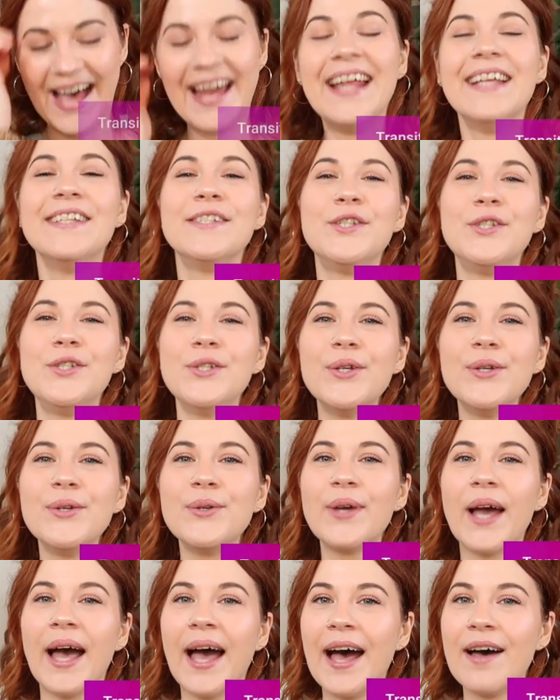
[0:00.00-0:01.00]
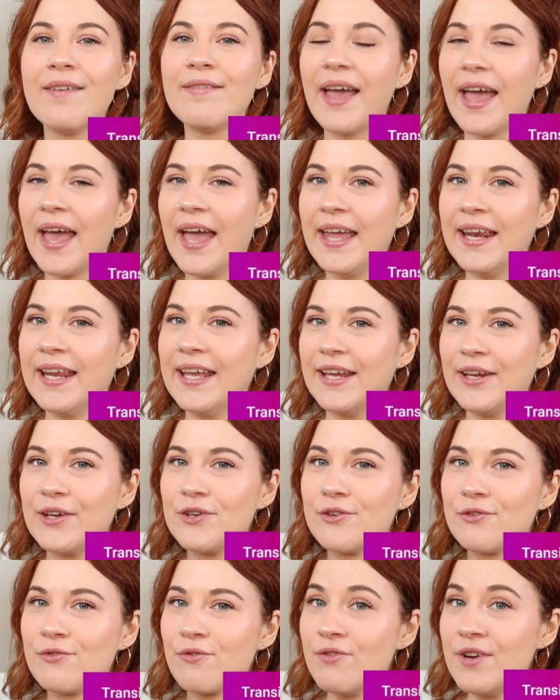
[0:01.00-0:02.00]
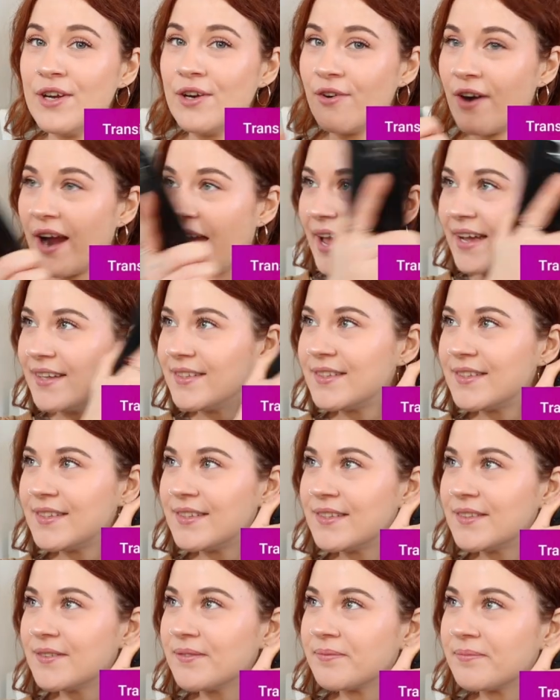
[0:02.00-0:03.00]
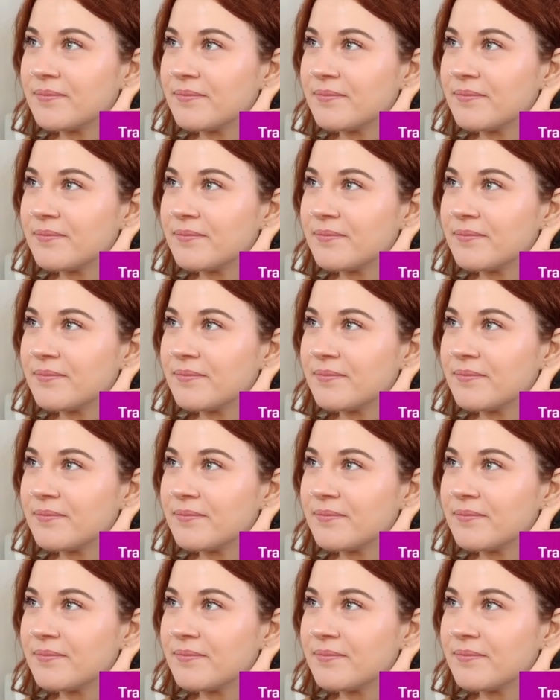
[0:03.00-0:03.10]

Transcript: and it's, do you have any regrets?